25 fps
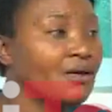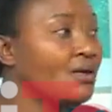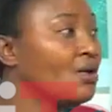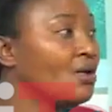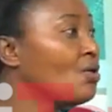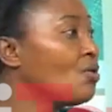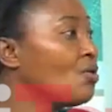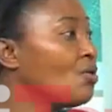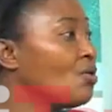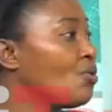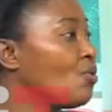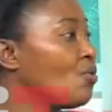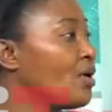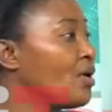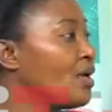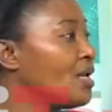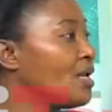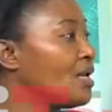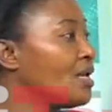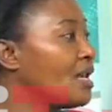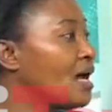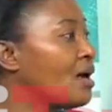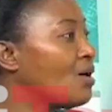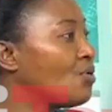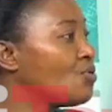we
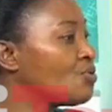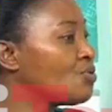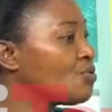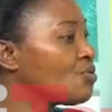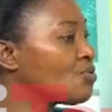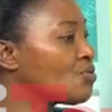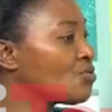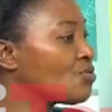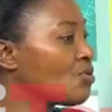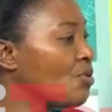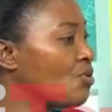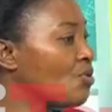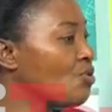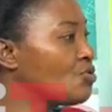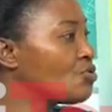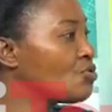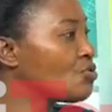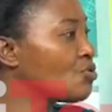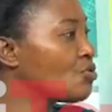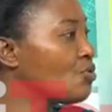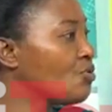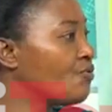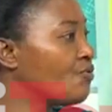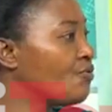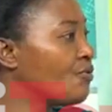now thought
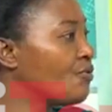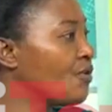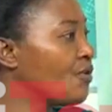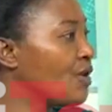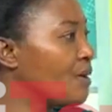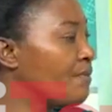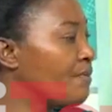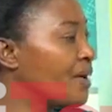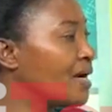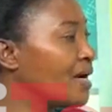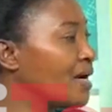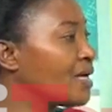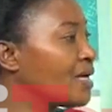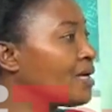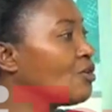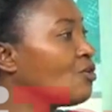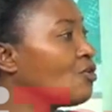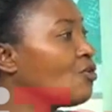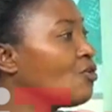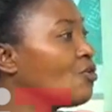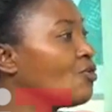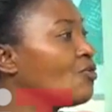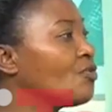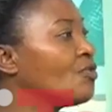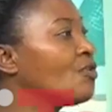of embarking on
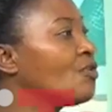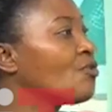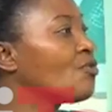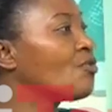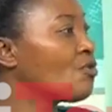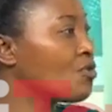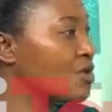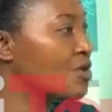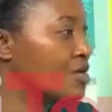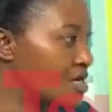the road